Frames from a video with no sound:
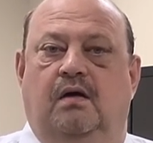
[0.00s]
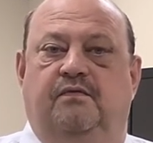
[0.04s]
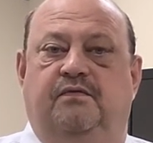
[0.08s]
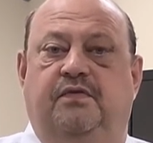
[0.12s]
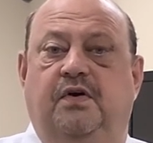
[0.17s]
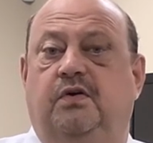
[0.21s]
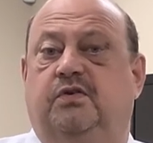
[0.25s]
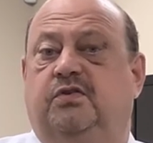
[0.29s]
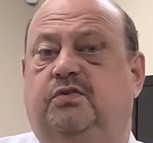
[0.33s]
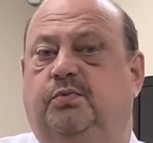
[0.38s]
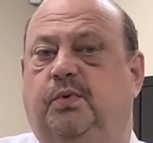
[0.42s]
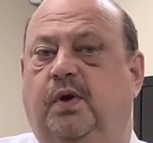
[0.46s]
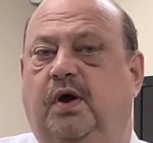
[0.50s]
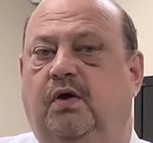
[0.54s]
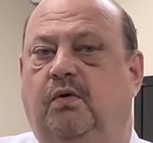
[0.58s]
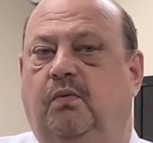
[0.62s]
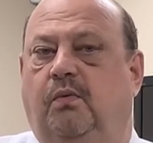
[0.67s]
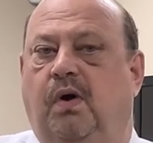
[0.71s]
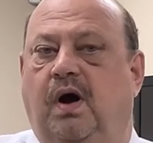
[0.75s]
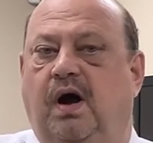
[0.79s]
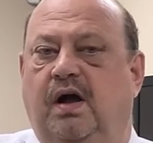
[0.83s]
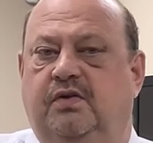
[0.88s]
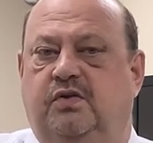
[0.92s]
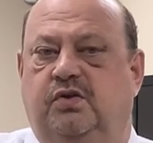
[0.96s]
Folks, we're
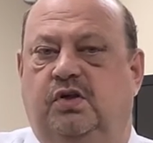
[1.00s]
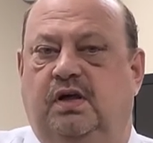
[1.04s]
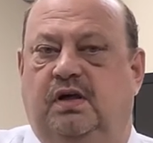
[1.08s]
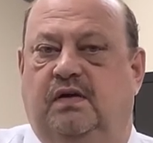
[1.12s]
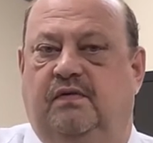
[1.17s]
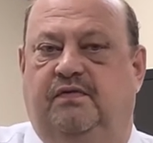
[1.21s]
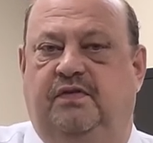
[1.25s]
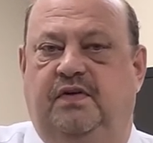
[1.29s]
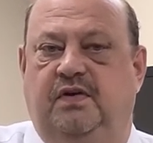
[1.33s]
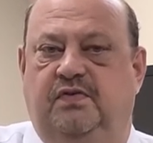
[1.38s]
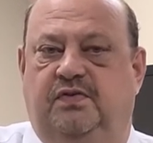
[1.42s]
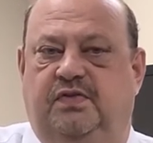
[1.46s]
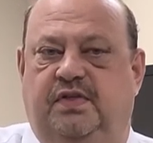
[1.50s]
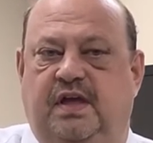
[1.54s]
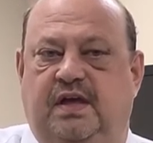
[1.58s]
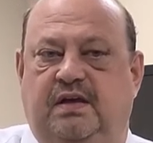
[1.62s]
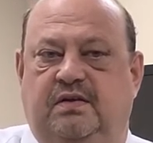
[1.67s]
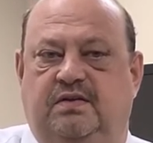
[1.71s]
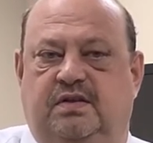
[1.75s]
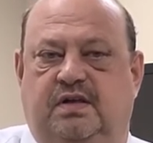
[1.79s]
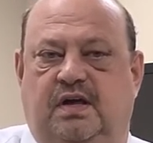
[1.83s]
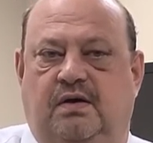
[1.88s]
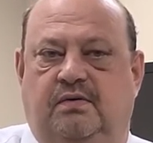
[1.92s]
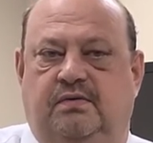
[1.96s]
watching a few
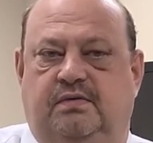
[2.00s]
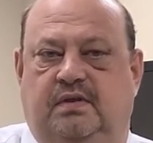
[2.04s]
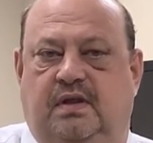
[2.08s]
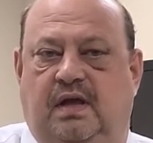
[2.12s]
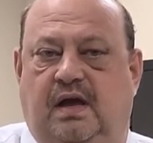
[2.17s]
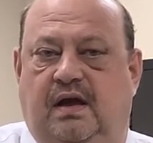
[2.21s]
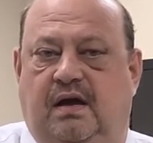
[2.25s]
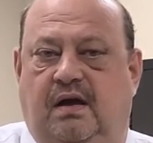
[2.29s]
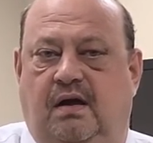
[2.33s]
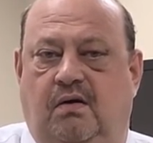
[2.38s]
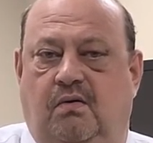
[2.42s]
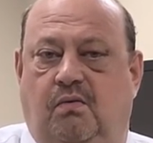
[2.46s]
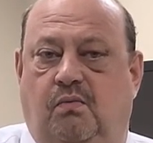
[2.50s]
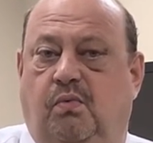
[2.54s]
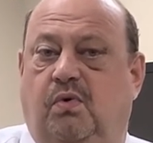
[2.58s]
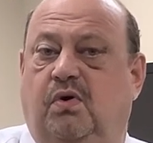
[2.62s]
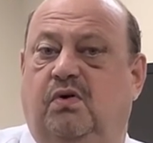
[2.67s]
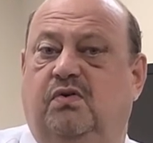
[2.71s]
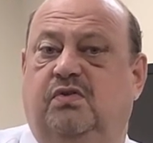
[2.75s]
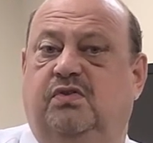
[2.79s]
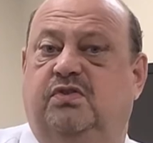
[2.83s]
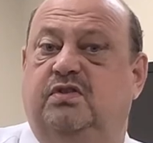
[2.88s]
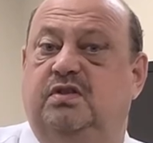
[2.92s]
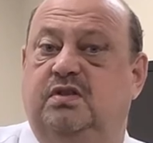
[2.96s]
things out there
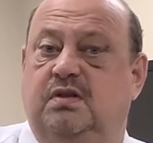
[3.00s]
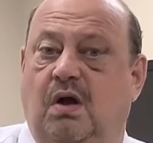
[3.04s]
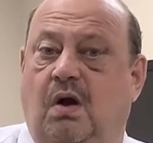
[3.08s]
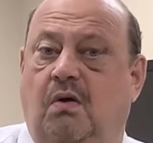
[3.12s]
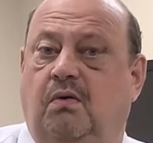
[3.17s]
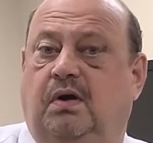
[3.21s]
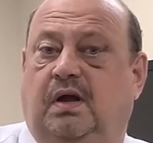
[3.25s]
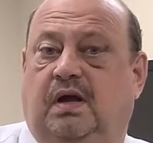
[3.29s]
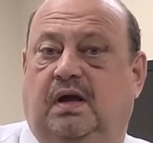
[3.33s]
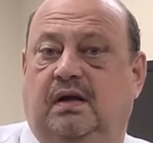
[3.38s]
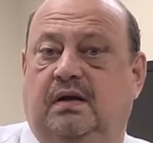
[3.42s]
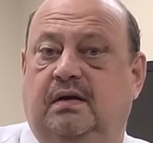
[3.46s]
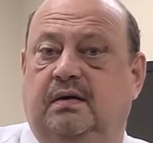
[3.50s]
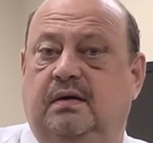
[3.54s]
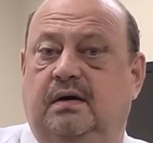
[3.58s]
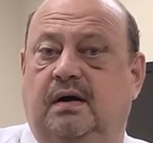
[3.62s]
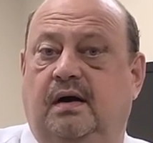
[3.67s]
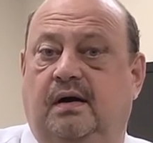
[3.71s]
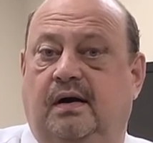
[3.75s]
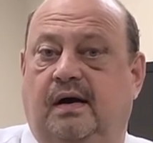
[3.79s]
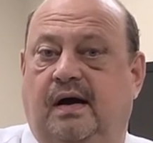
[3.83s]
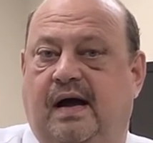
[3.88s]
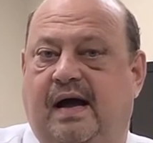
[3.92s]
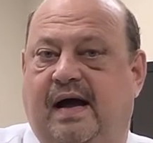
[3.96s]
worth noting.
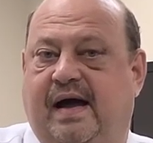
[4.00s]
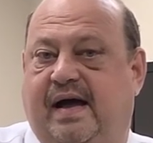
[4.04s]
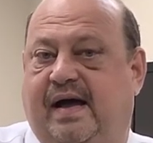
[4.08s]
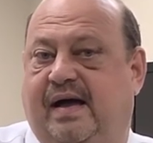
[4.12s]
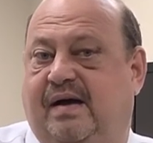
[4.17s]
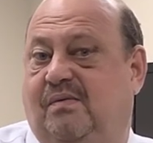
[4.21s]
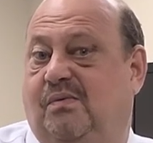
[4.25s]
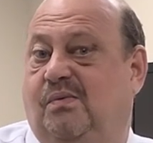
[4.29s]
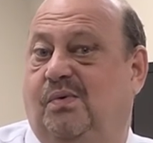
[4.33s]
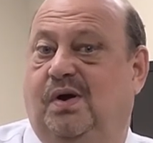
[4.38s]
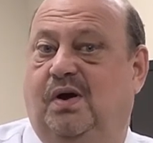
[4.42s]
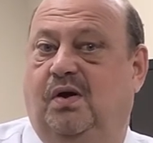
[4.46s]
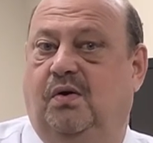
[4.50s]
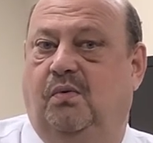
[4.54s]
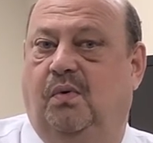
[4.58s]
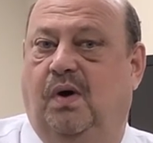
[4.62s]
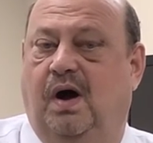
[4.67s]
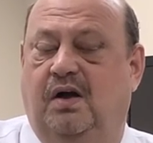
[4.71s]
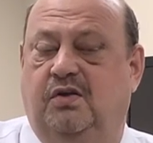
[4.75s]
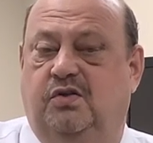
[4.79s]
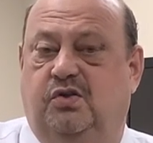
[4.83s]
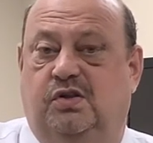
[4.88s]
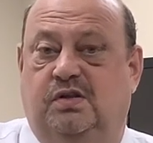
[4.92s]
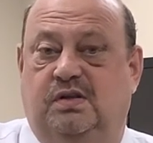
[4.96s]
We're
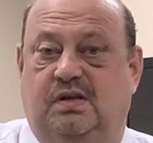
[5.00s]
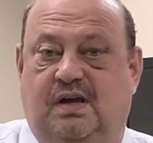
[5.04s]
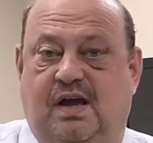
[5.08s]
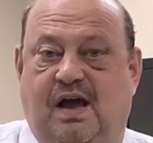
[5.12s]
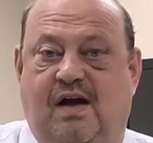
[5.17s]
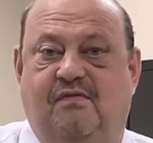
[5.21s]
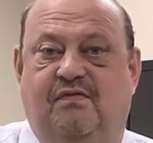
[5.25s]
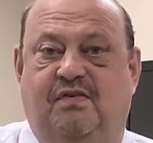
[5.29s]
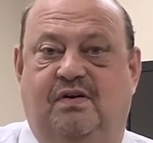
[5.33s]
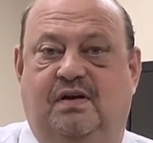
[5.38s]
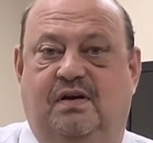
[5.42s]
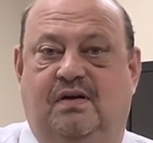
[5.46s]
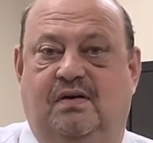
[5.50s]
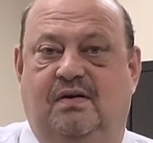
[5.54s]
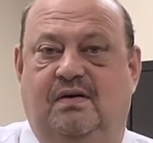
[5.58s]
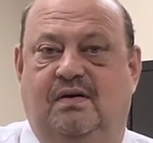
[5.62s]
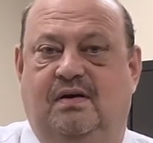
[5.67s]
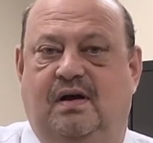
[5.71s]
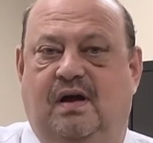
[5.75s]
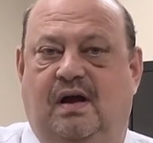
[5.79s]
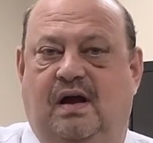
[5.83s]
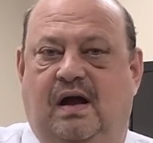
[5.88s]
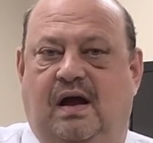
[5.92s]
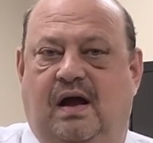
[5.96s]
watching Governor
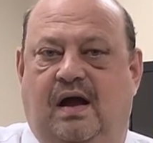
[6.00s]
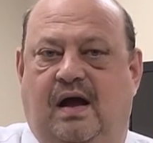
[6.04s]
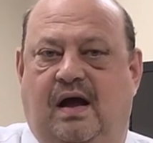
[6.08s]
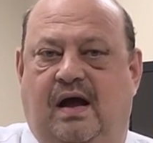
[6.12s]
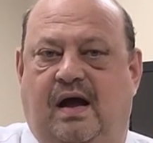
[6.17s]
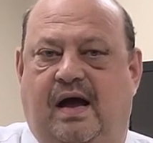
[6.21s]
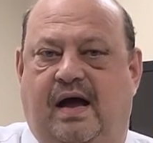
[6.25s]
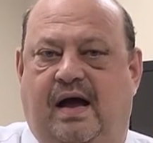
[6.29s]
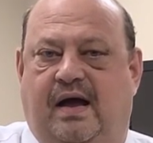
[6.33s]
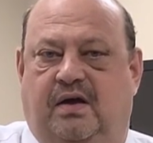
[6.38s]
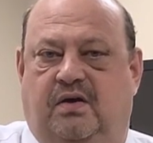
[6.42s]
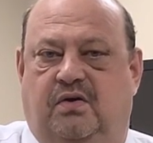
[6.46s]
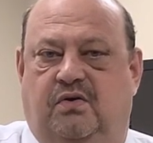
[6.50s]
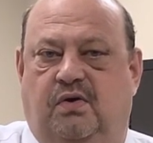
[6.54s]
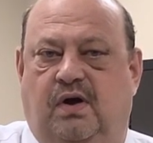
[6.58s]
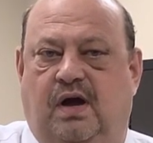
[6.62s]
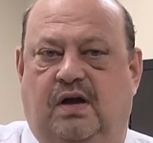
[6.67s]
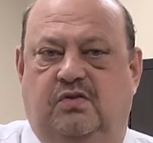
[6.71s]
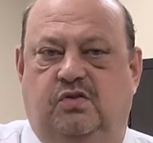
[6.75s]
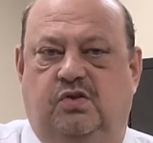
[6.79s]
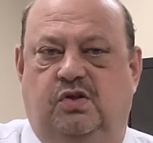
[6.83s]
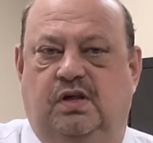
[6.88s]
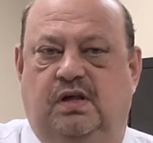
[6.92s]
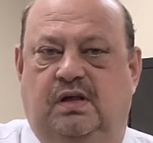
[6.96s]

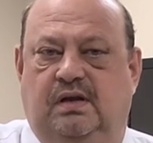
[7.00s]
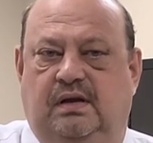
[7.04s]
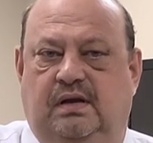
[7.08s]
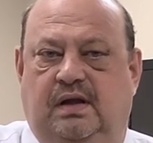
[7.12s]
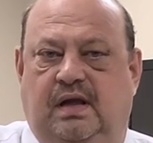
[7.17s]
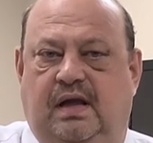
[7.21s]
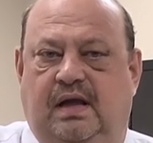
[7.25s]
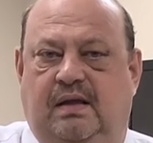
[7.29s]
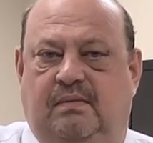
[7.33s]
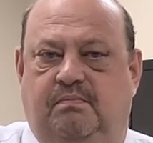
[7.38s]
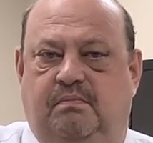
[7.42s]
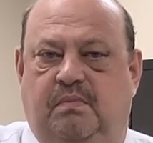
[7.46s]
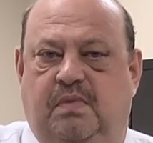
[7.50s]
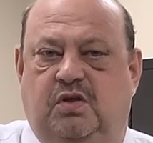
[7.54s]
Chrétien in